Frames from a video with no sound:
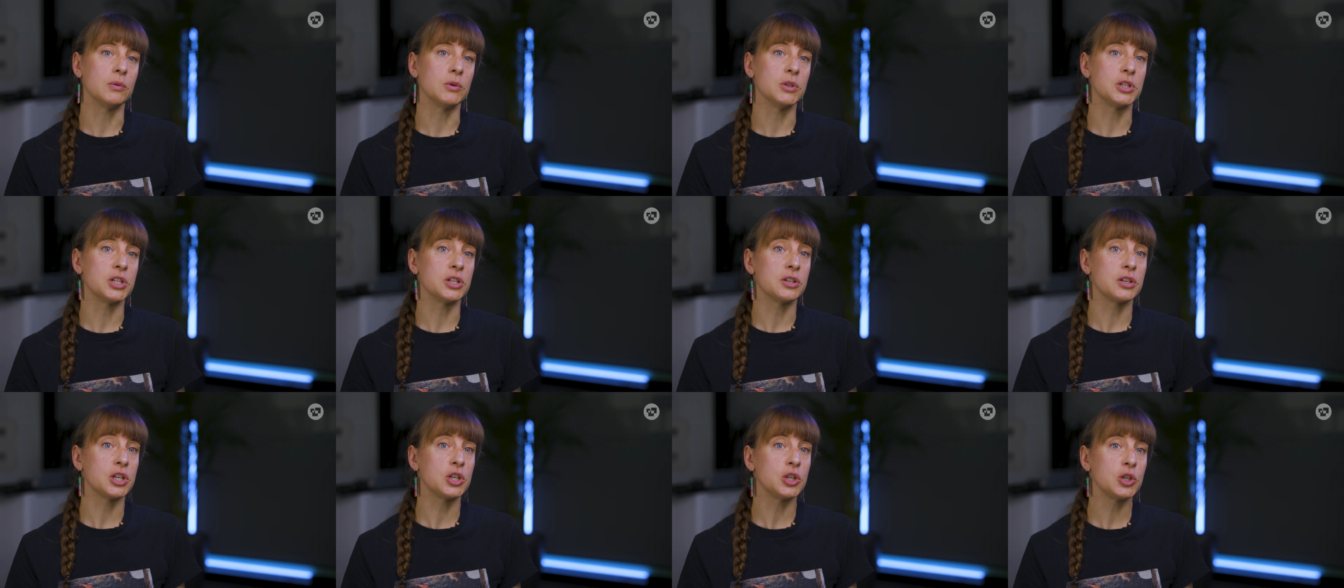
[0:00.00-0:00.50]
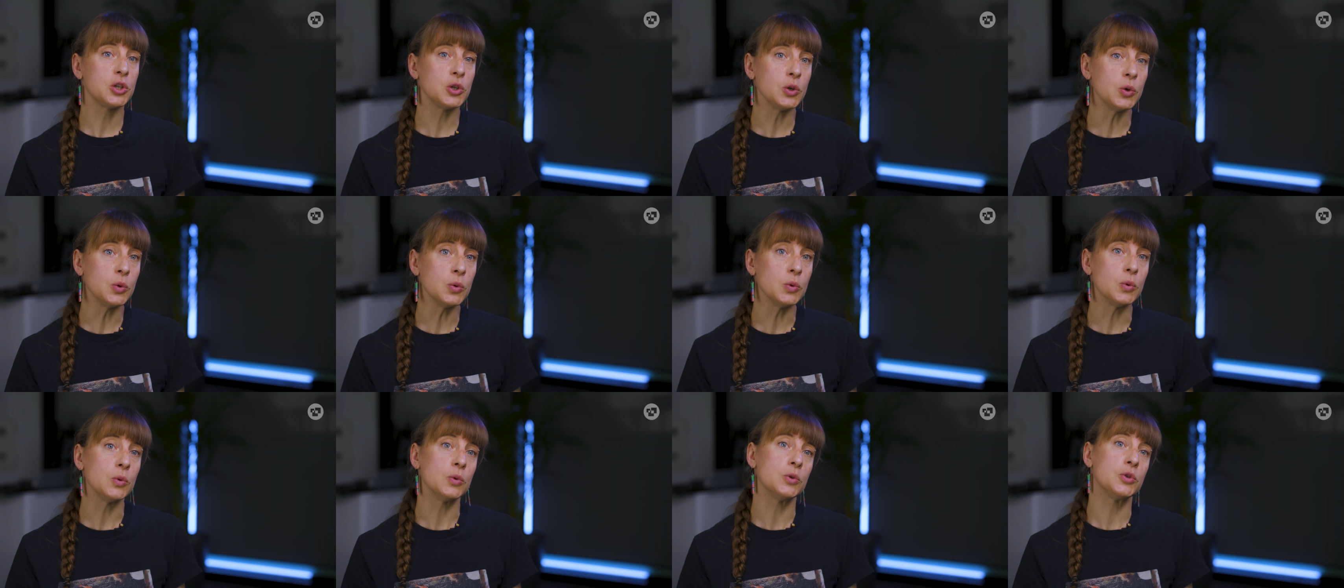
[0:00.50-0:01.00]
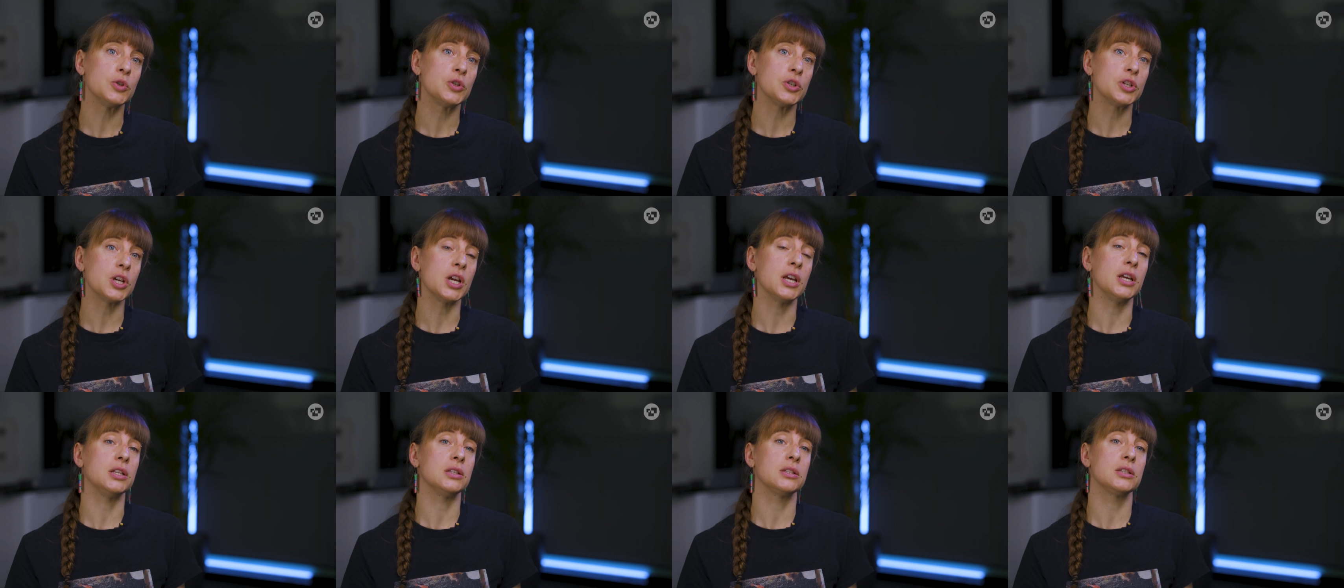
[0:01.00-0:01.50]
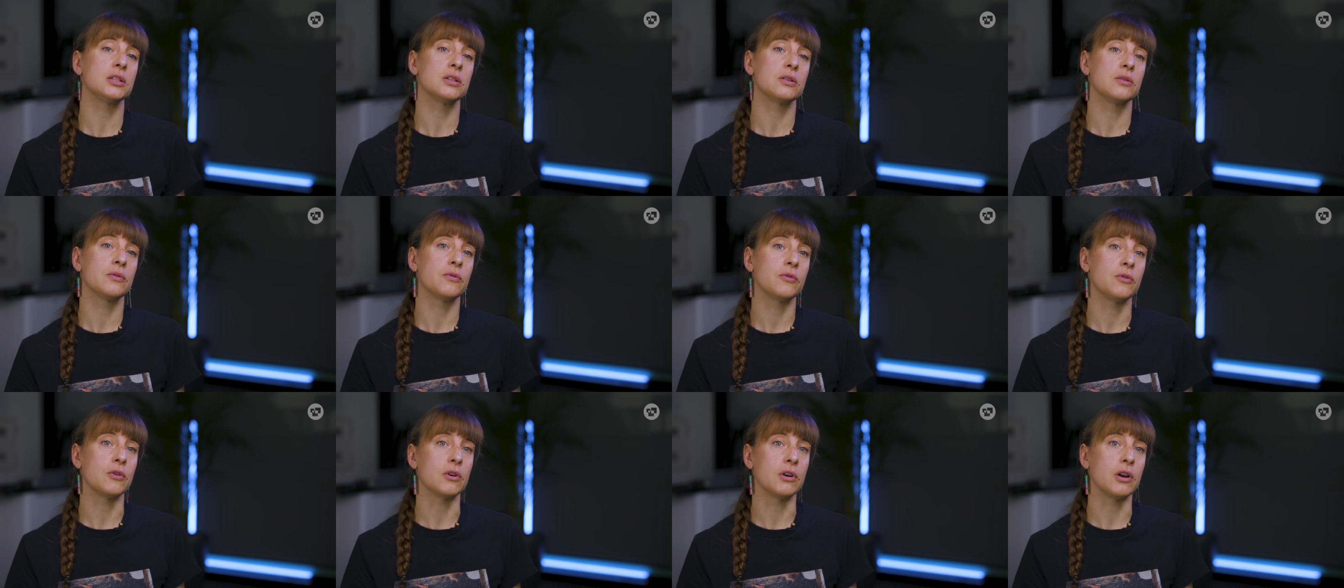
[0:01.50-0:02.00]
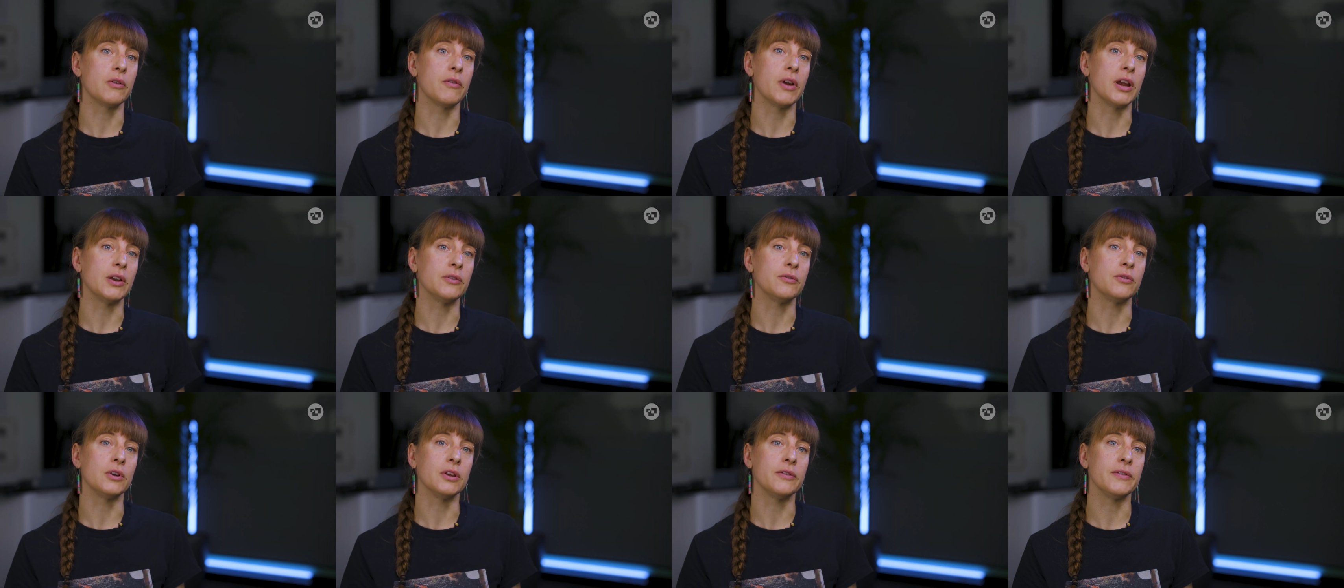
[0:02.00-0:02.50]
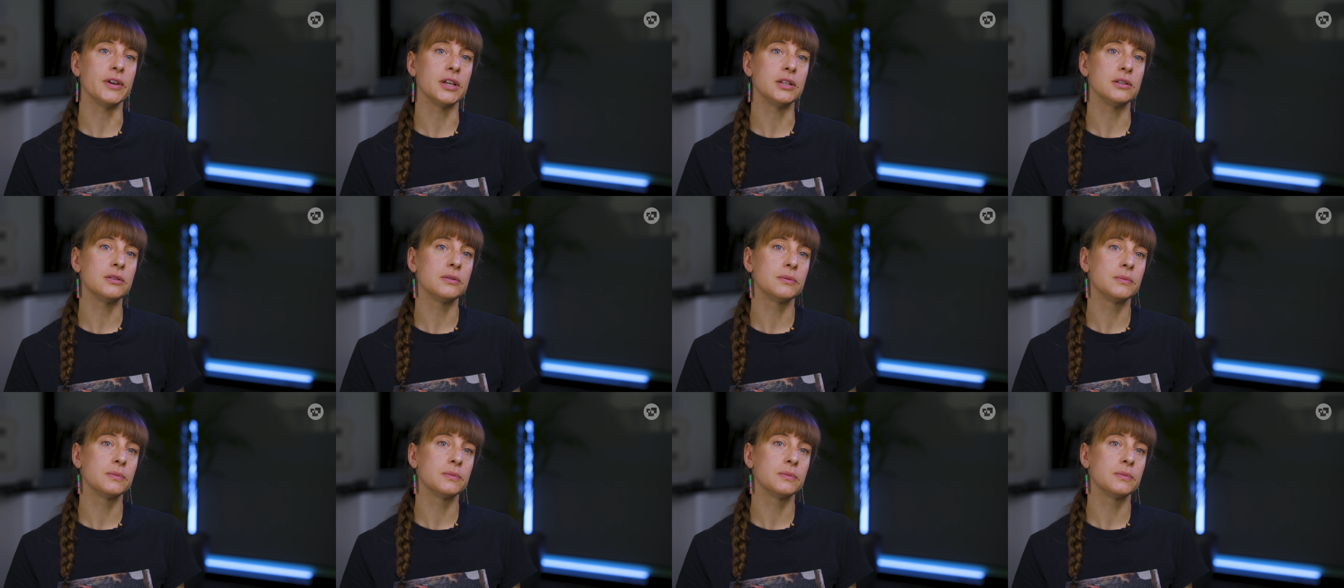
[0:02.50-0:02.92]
which is a huge change for a rainfall event.